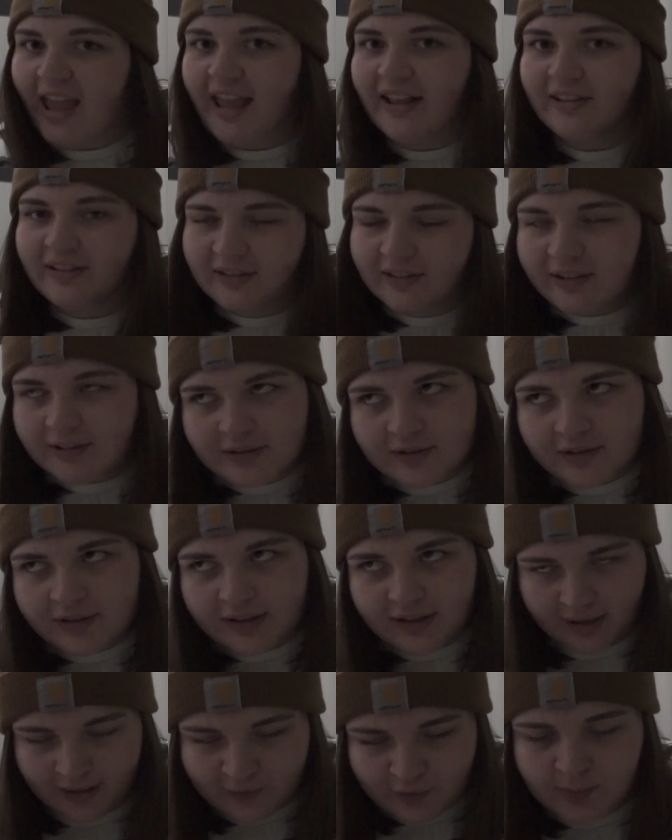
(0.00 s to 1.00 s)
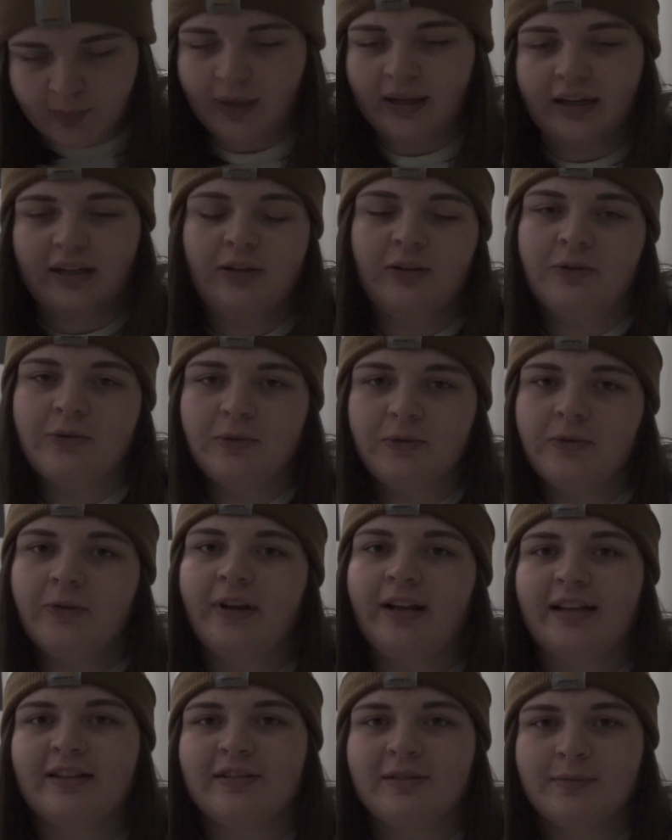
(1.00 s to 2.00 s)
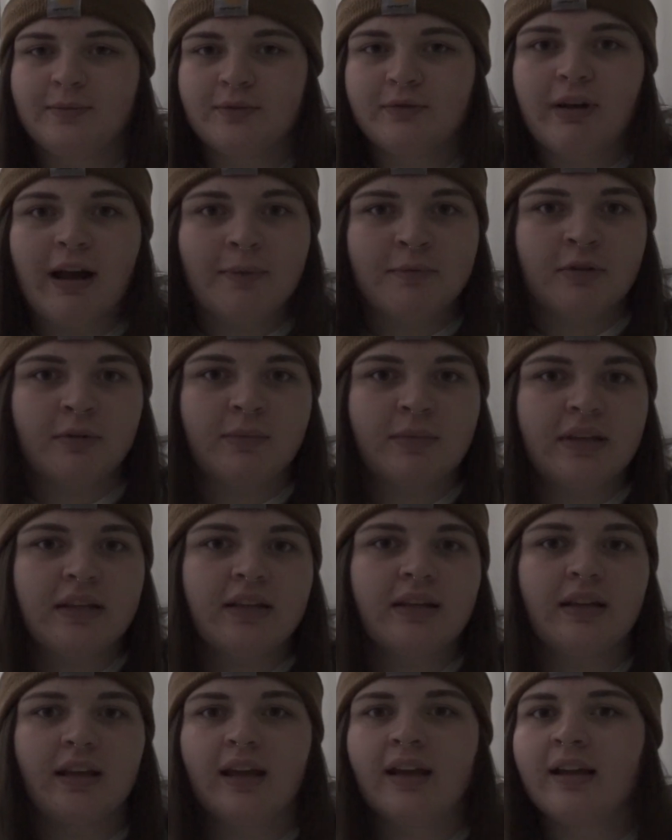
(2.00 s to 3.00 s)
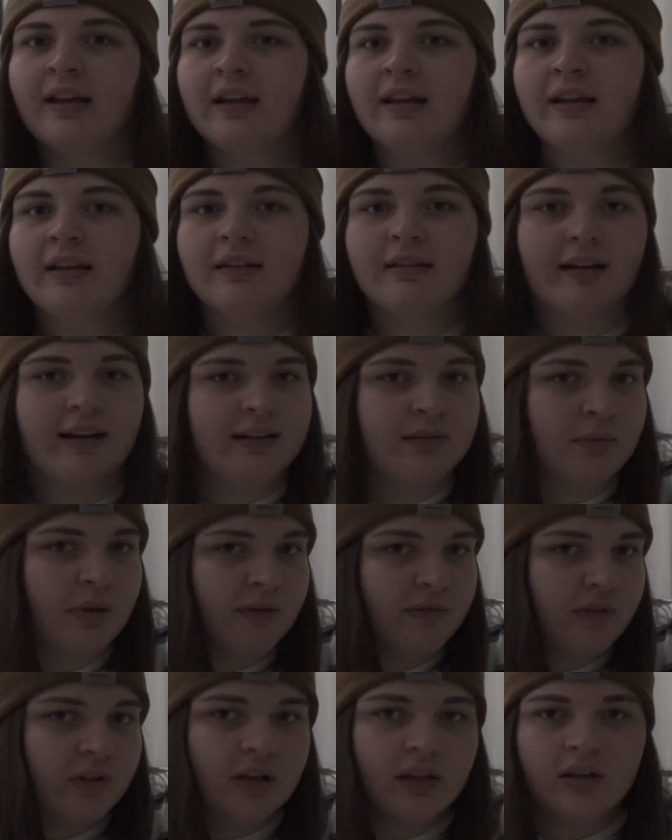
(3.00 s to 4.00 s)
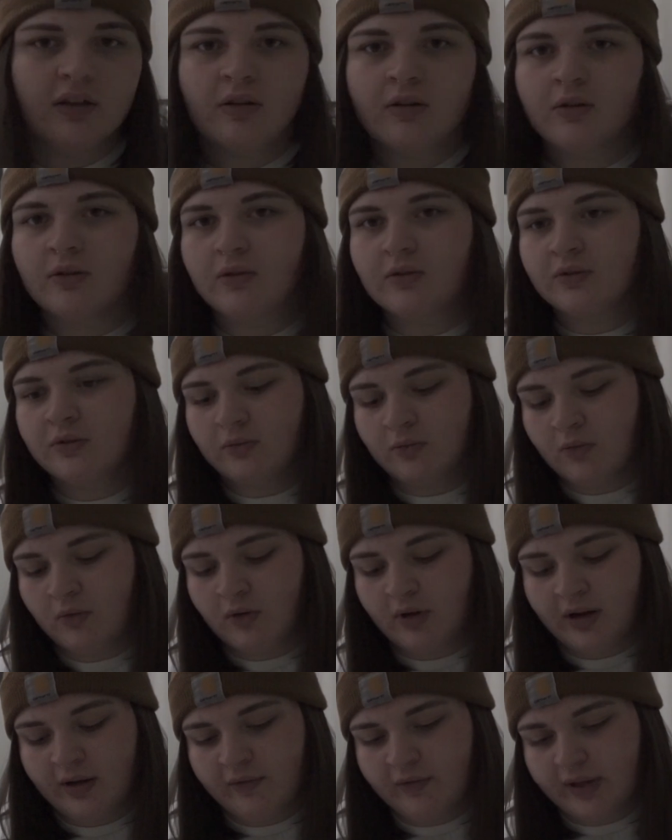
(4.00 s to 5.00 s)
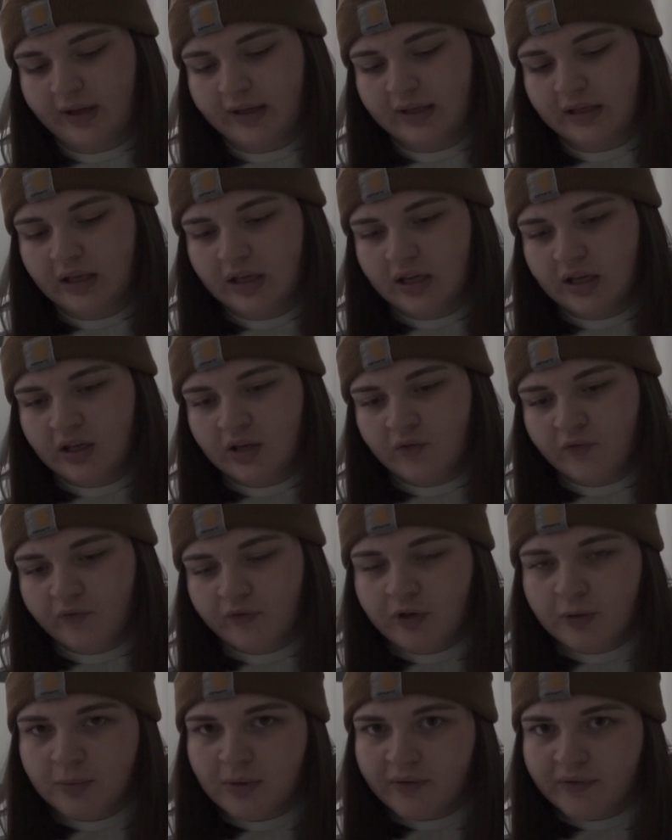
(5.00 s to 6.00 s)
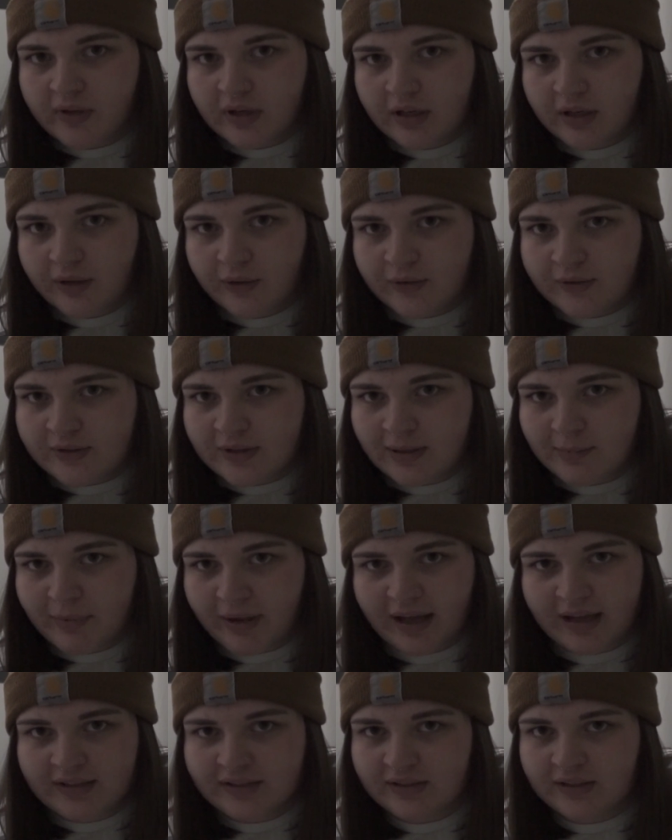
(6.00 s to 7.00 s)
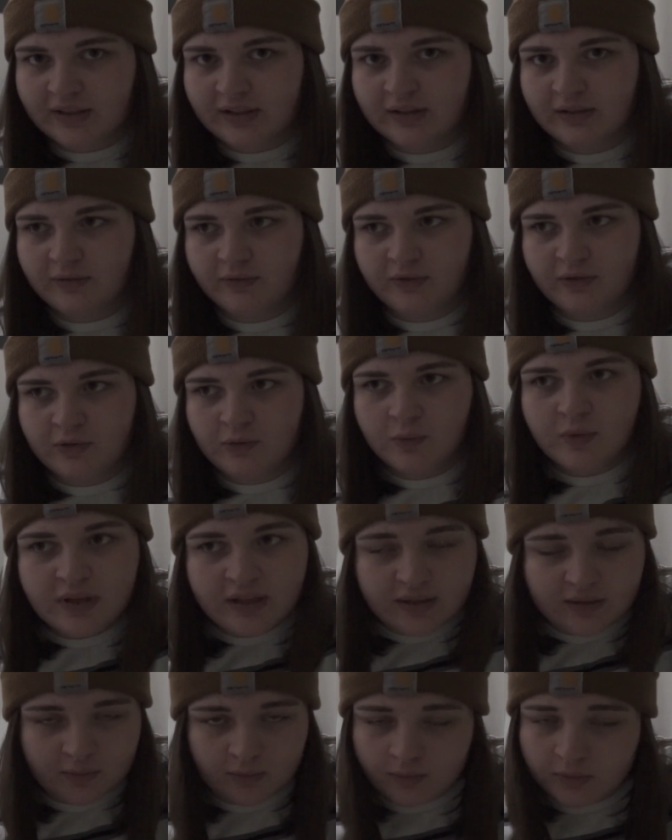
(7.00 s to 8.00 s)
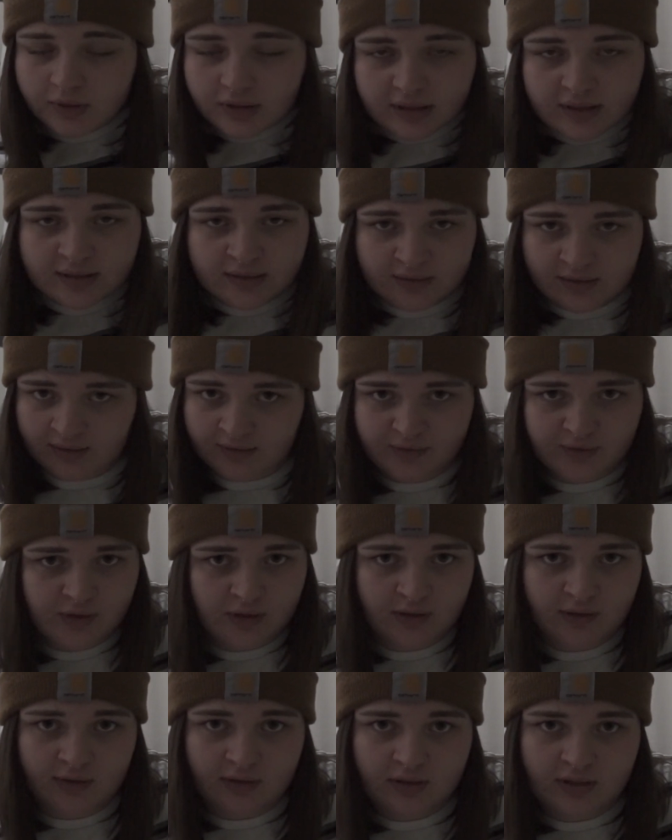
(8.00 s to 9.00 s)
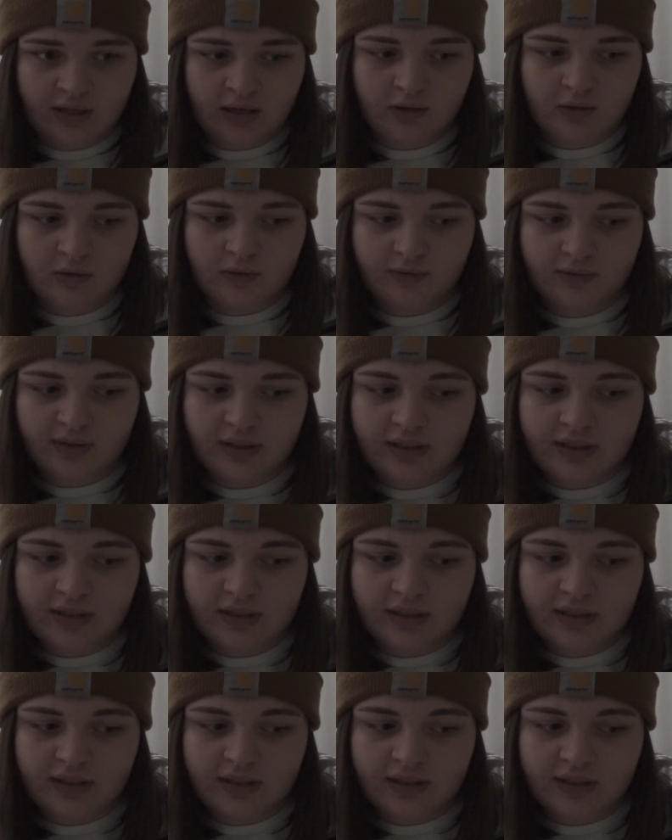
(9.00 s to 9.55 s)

literally everybody who has subscribed to me and liked my videos, or have like viewed my videos in the past like few weeks, or really since I've started the channel.